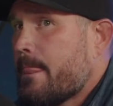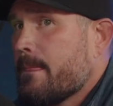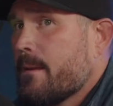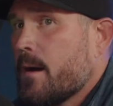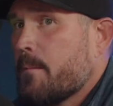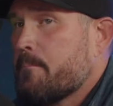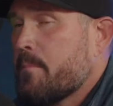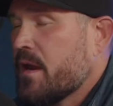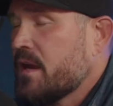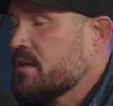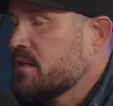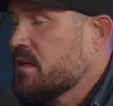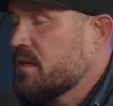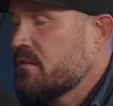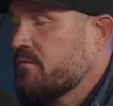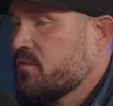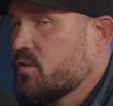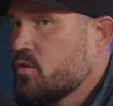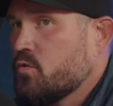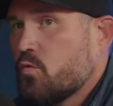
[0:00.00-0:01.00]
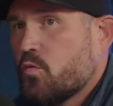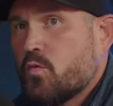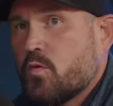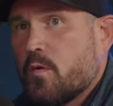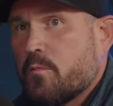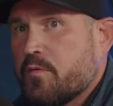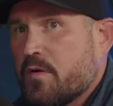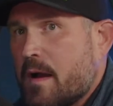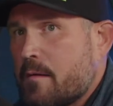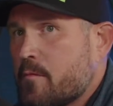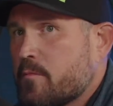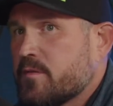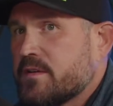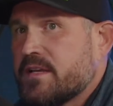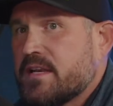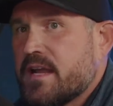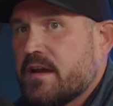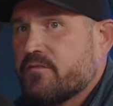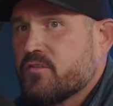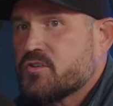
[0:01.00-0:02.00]
opinion of you will probably
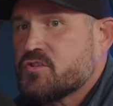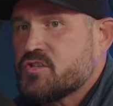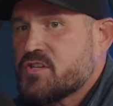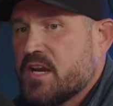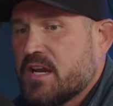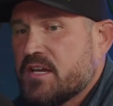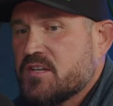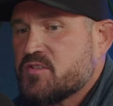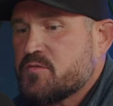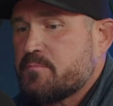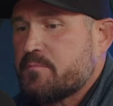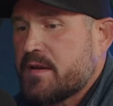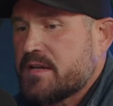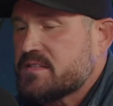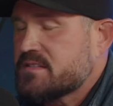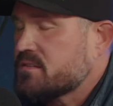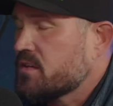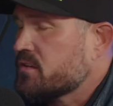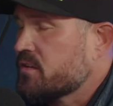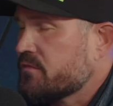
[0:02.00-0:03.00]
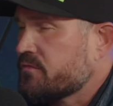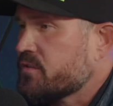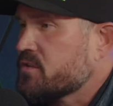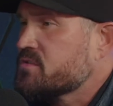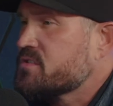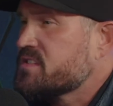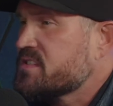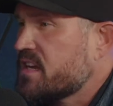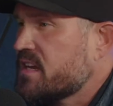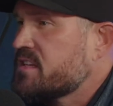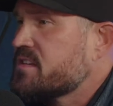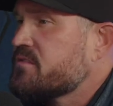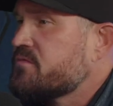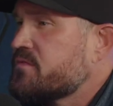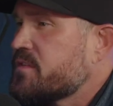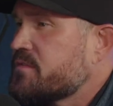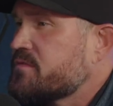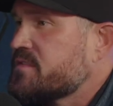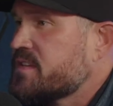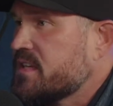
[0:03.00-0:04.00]
never change based on the first 10 to
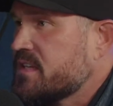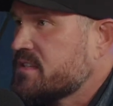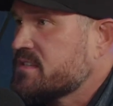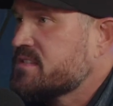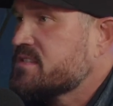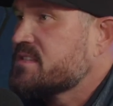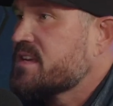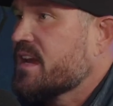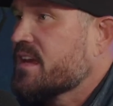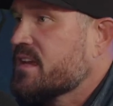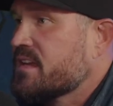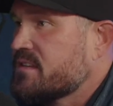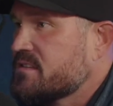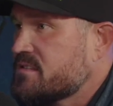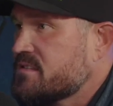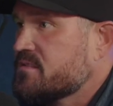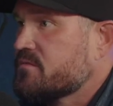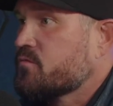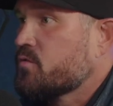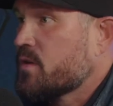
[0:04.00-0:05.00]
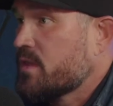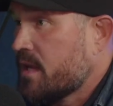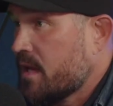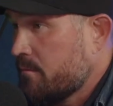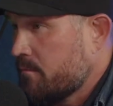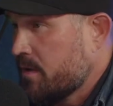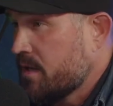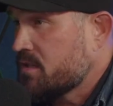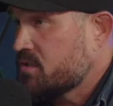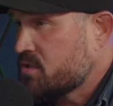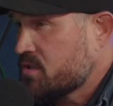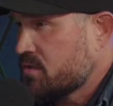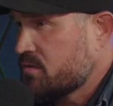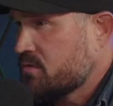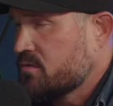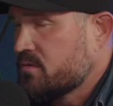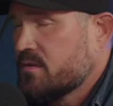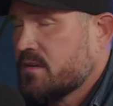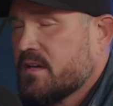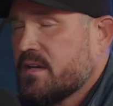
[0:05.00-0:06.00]
15 seconds of when they meet
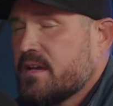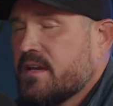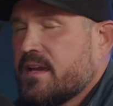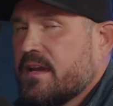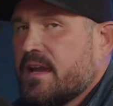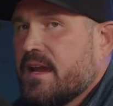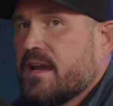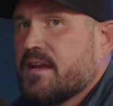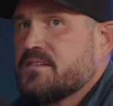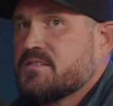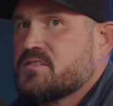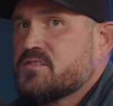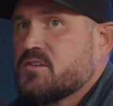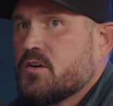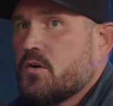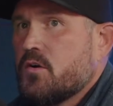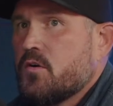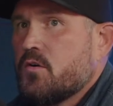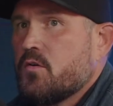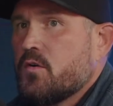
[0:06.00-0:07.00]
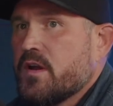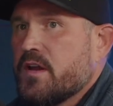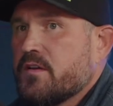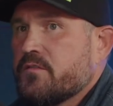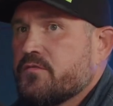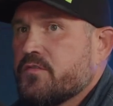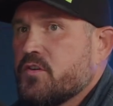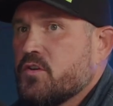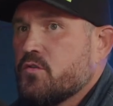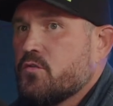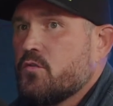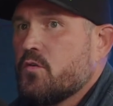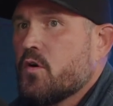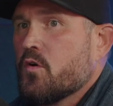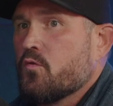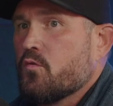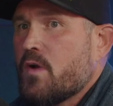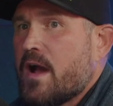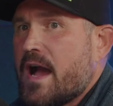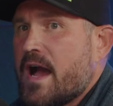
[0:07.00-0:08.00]
you. And so if you
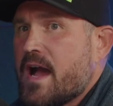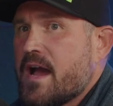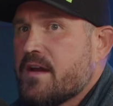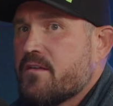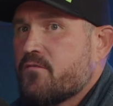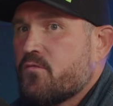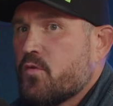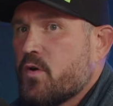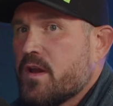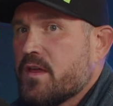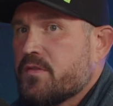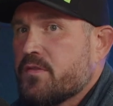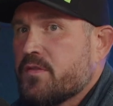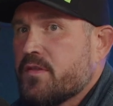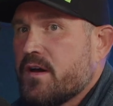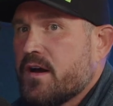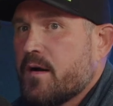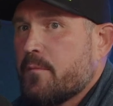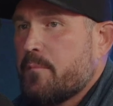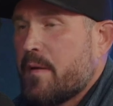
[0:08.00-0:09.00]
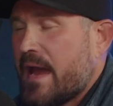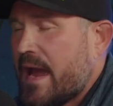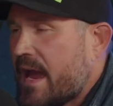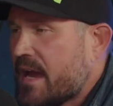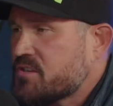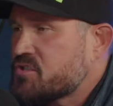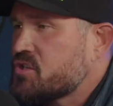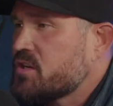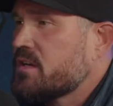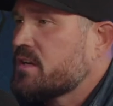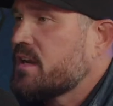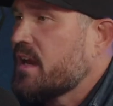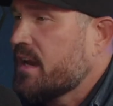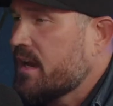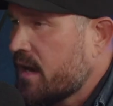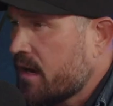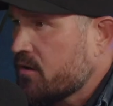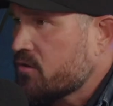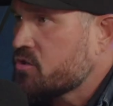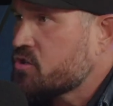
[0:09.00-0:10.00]
arrive with passion and
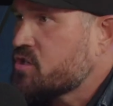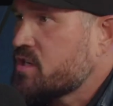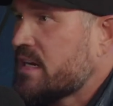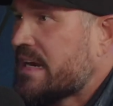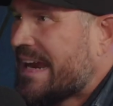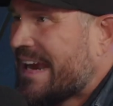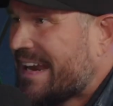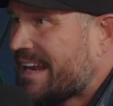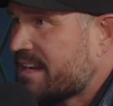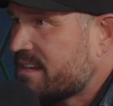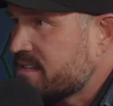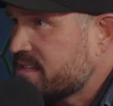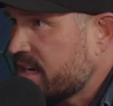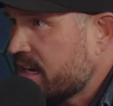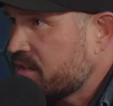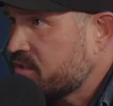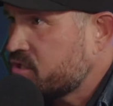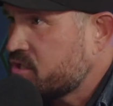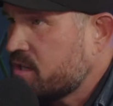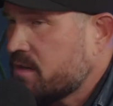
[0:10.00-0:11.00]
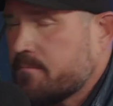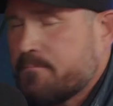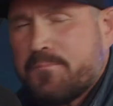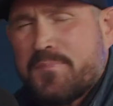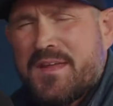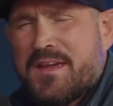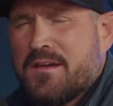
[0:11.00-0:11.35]
energy and intention,